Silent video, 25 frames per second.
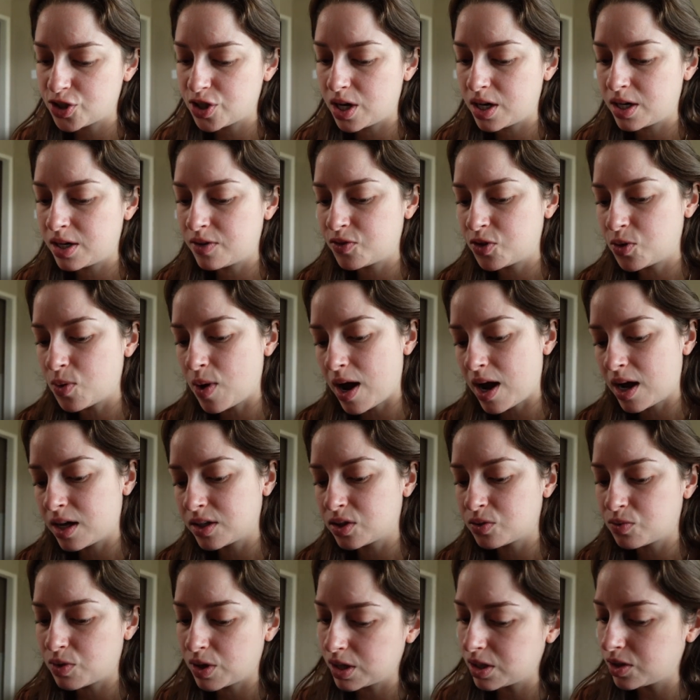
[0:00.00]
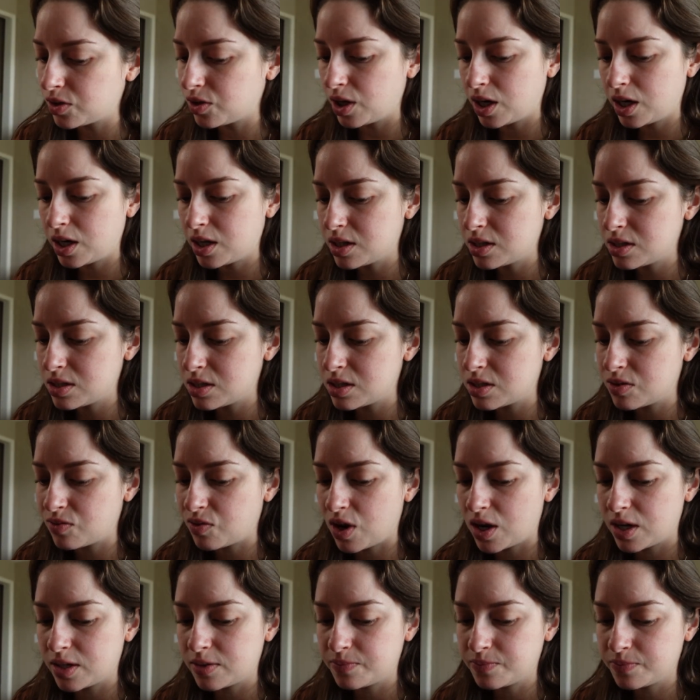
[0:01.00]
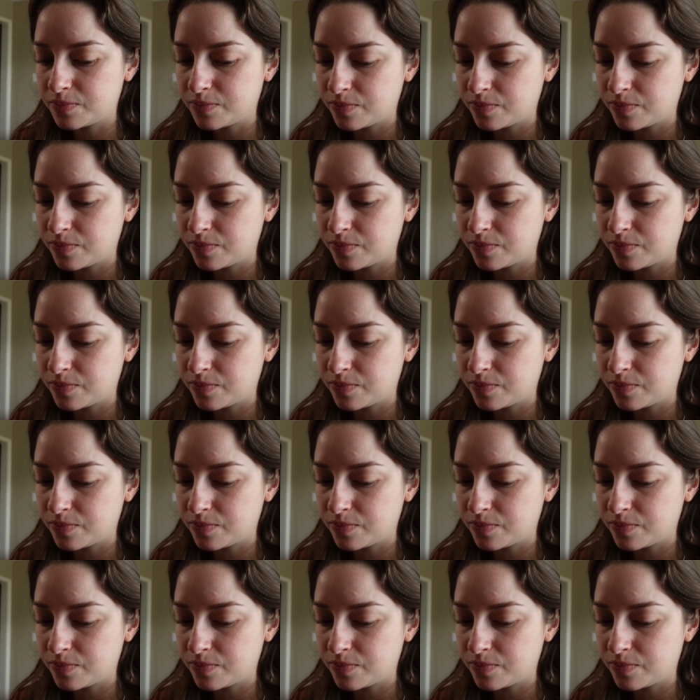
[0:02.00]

and if you add the right ingredients, it's fine.